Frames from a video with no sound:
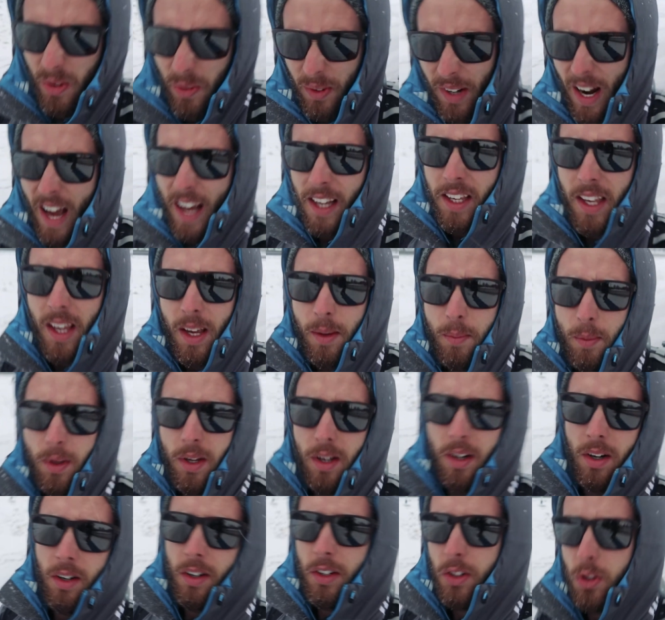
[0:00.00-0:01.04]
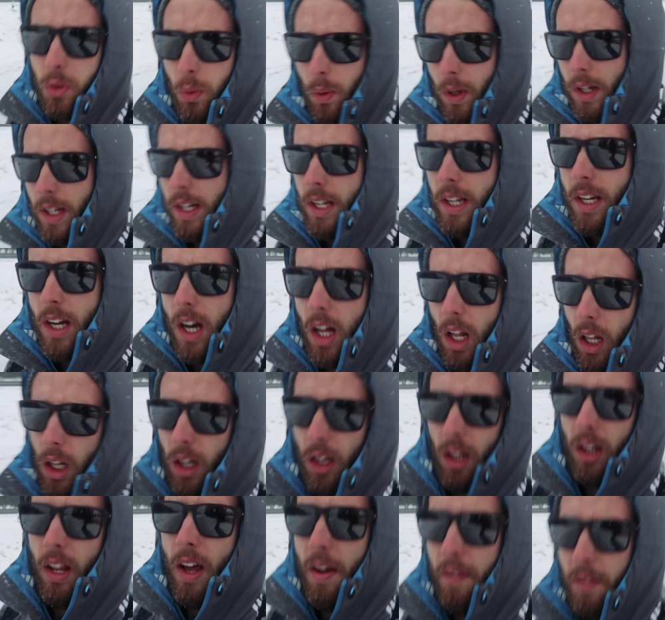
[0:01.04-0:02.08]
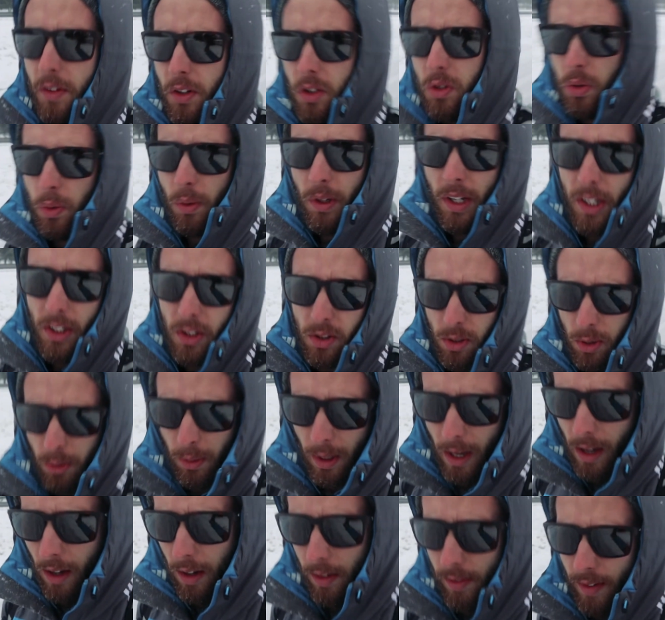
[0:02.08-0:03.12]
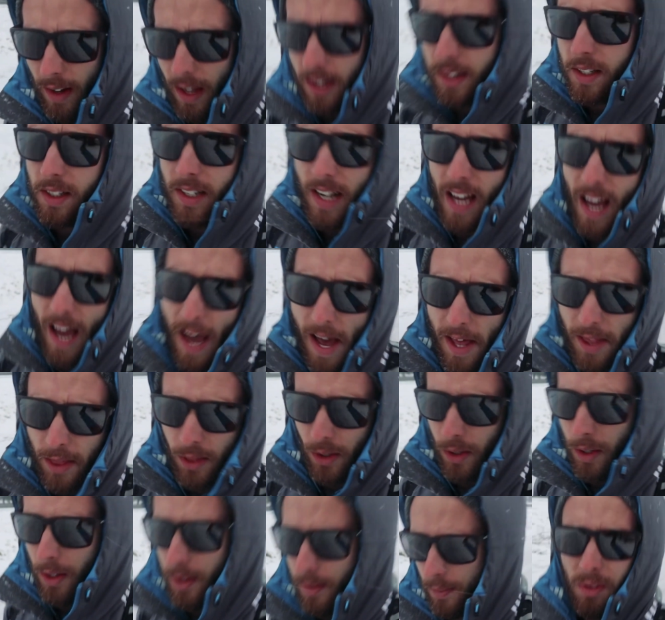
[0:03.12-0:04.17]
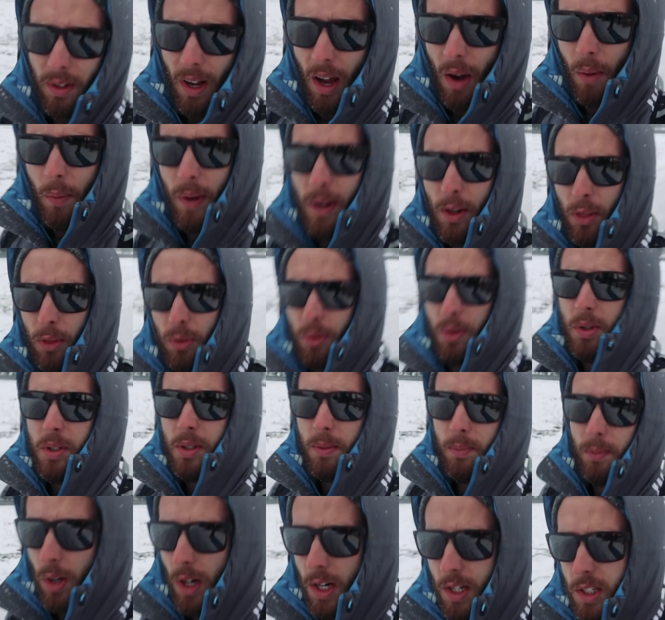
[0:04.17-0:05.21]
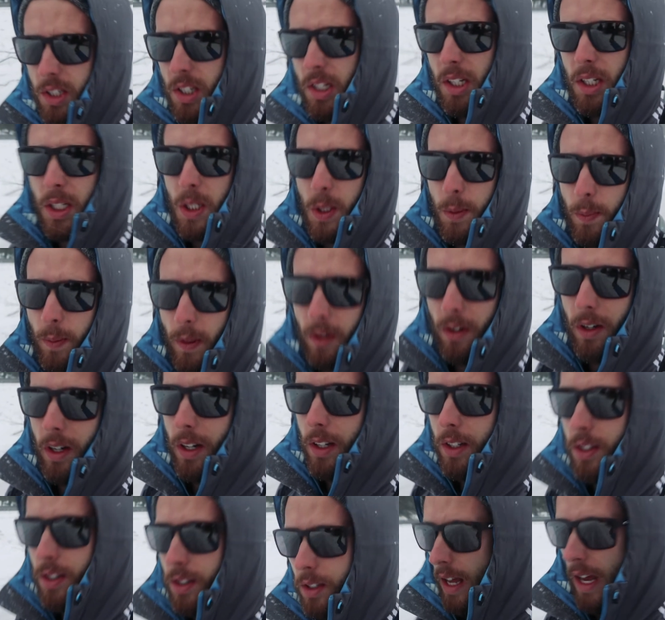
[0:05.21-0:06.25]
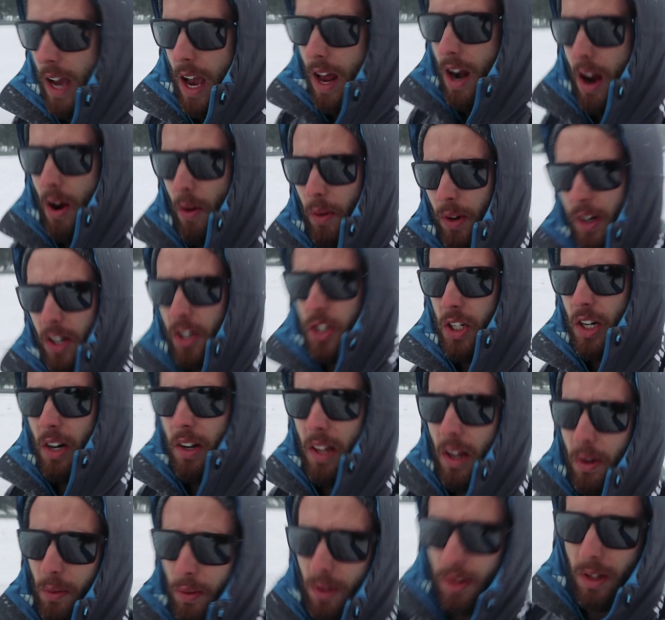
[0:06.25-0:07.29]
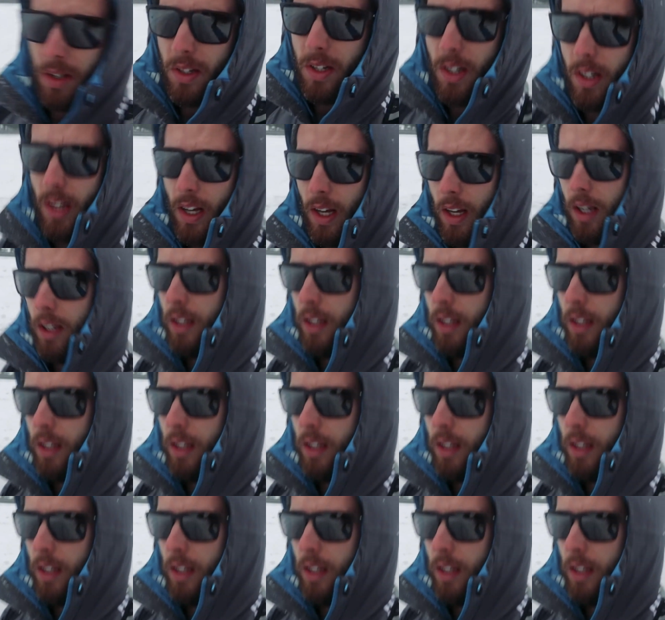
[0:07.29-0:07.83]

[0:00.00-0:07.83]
When I came here in 2011, 2012 as an athlete, I went through some crazy experience, and I want to share that with you today.